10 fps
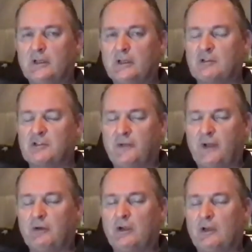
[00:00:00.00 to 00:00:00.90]
I was a
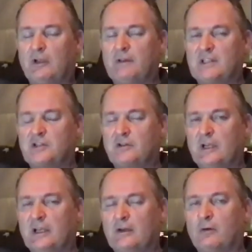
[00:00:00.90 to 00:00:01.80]
very early investor
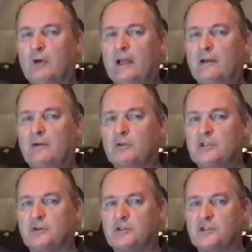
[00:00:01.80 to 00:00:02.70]
in Aurelian
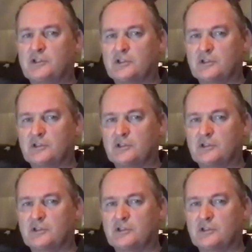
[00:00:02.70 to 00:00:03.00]
Resources.